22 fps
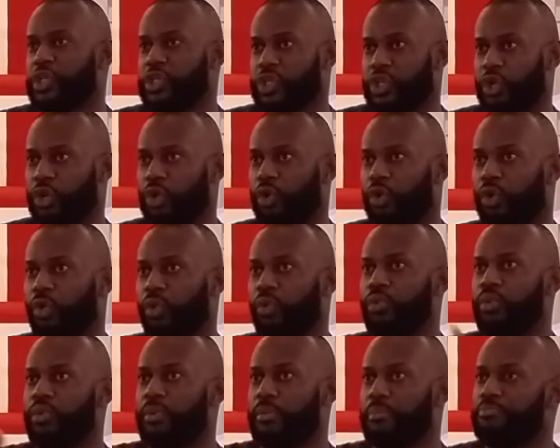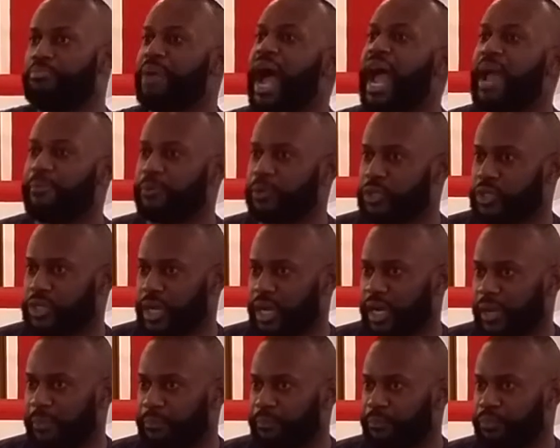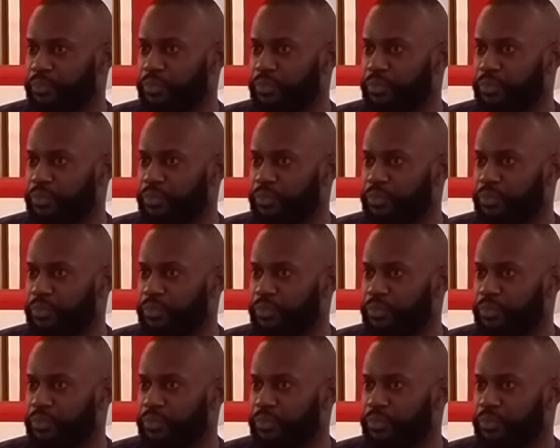to Bible study.